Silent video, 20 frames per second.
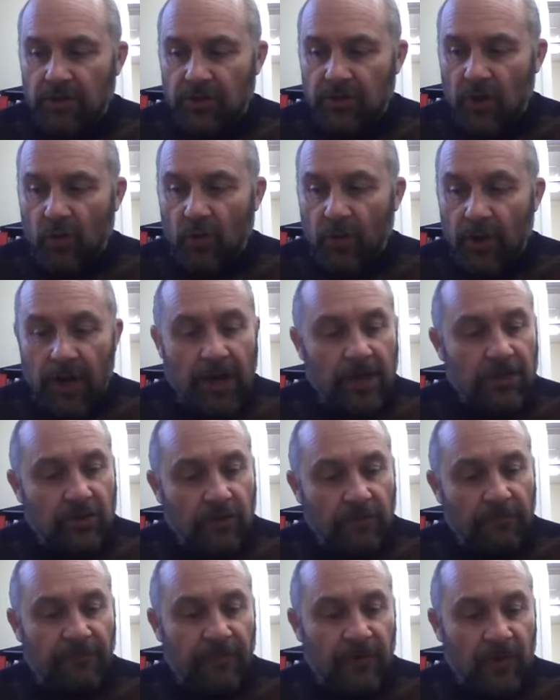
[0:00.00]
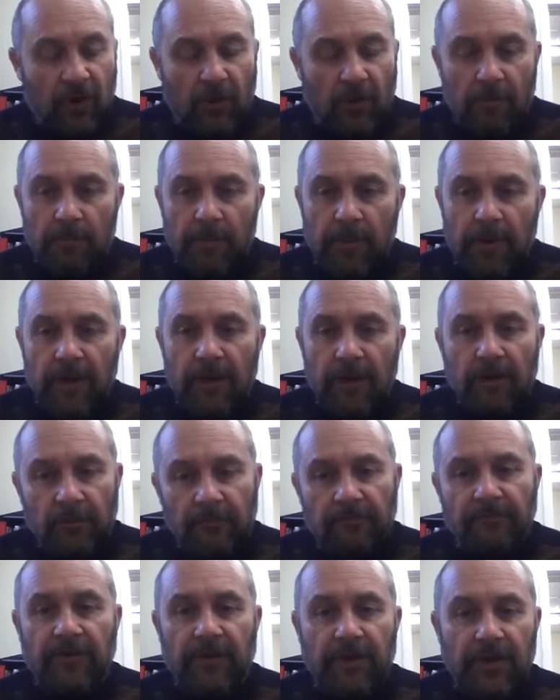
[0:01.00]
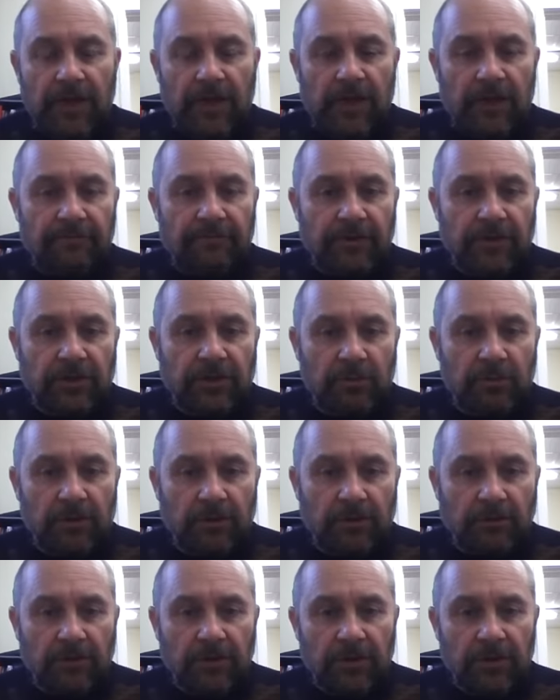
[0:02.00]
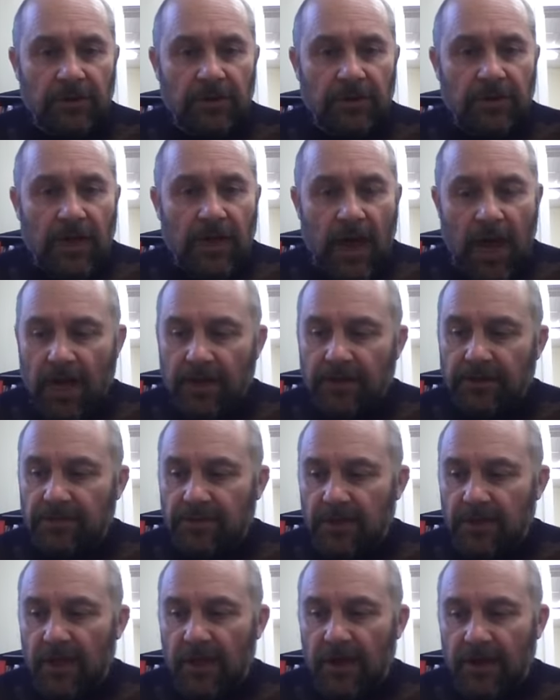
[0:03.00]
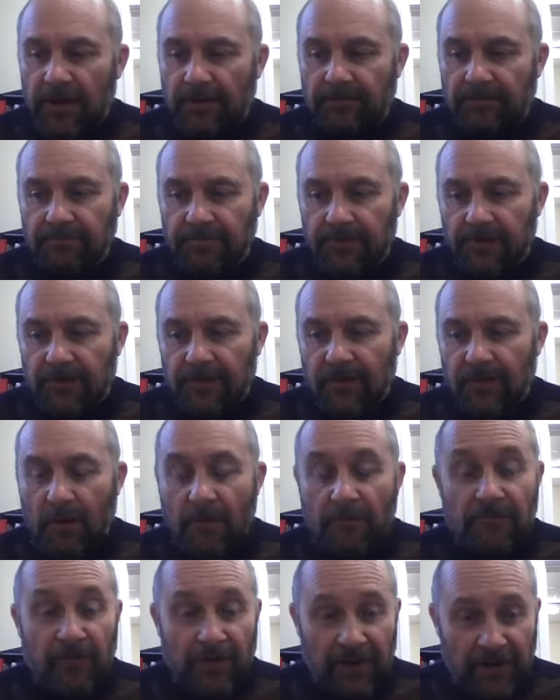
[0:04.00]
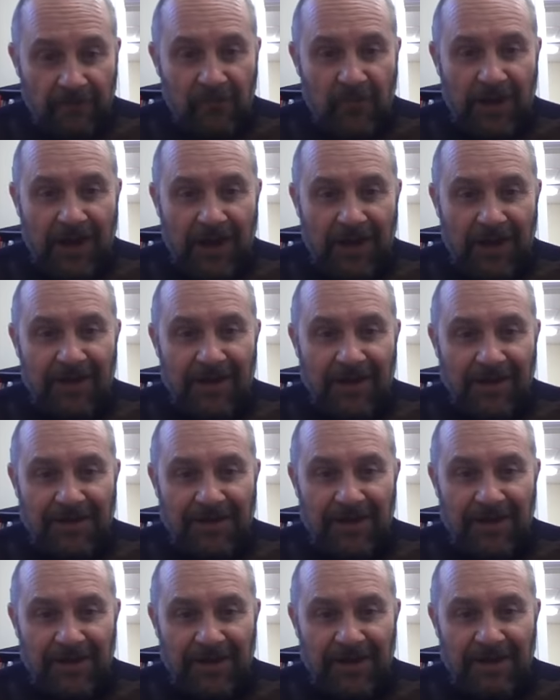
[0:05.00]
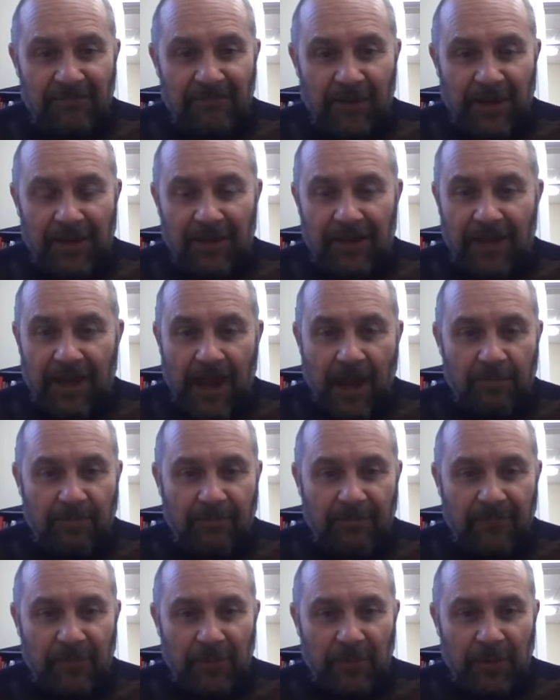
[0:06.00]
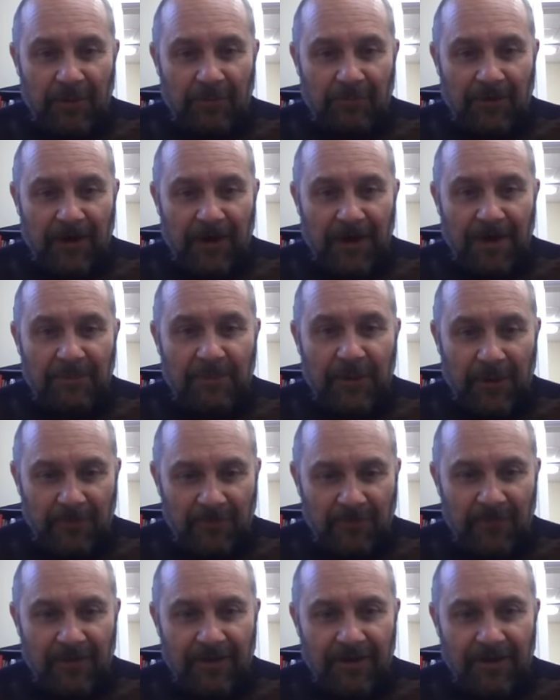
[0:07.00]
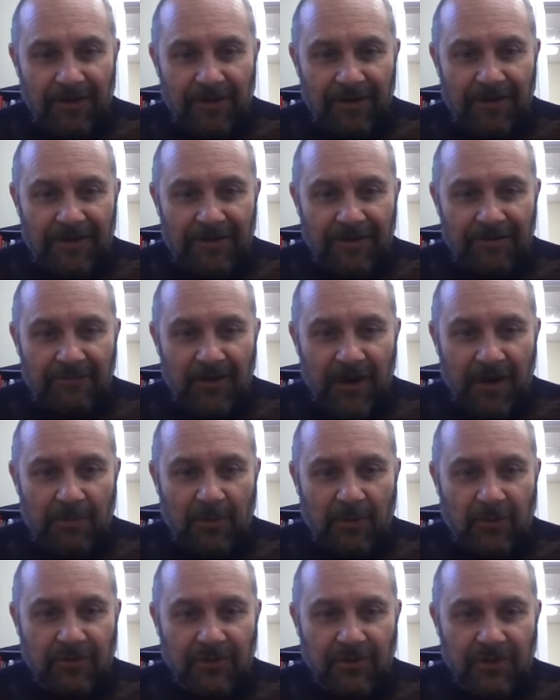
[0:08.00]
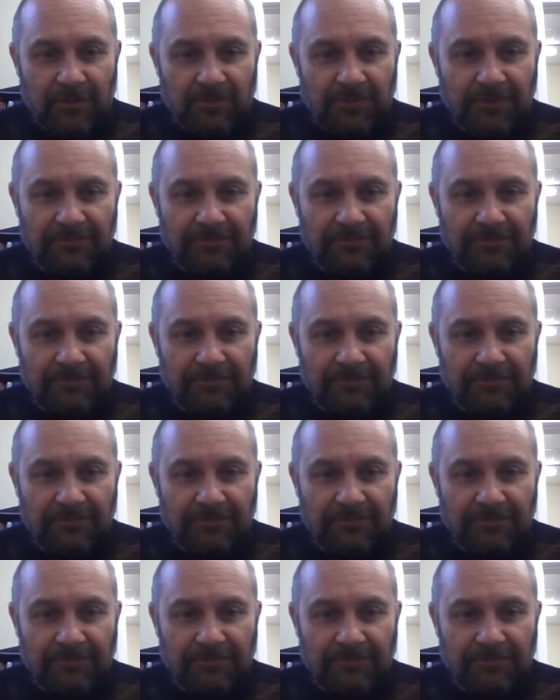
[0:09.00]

so it's good for the company, good for the individual, and hopefully, if we get the carbon footprint right, it'd be good for the environment too.